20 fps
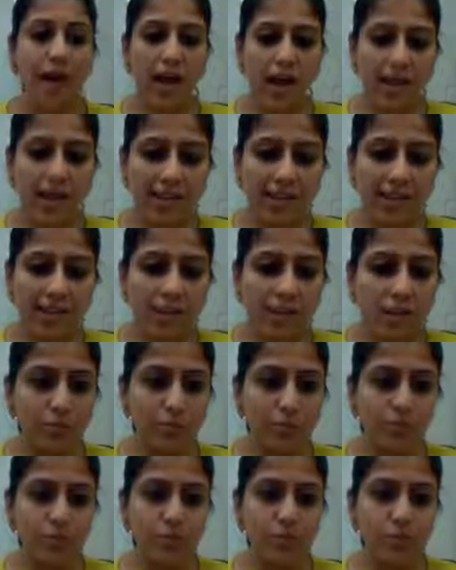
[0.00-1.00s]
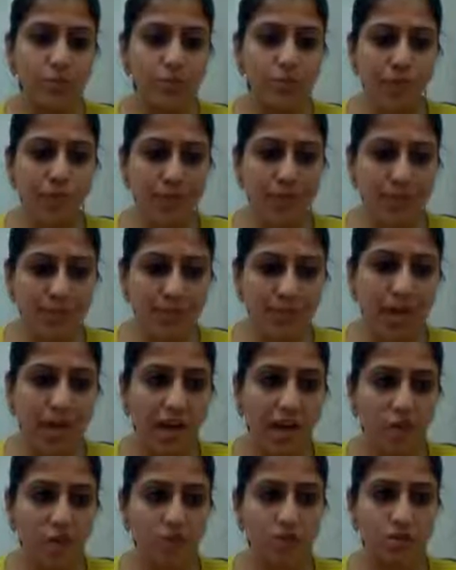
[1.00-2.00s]
and in terms of, space in the
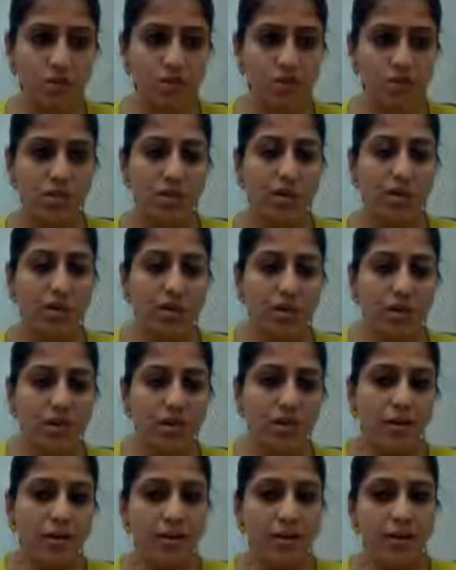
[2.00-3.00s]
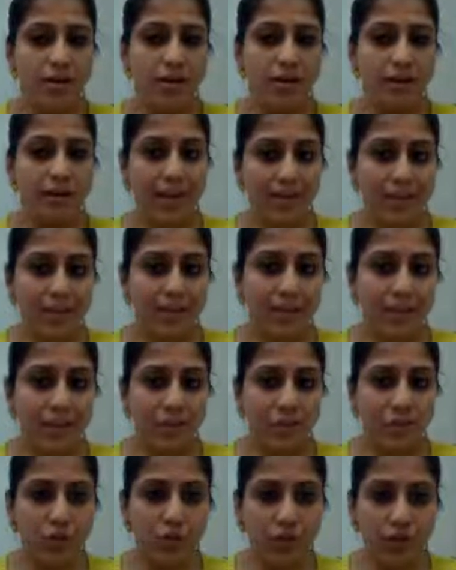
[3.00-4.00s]
house, rather
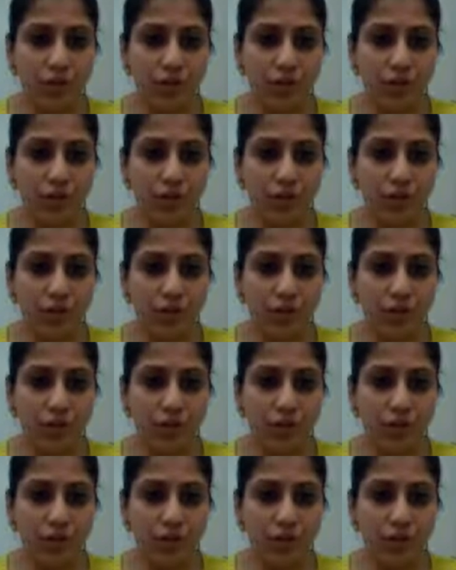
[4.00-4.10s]
than,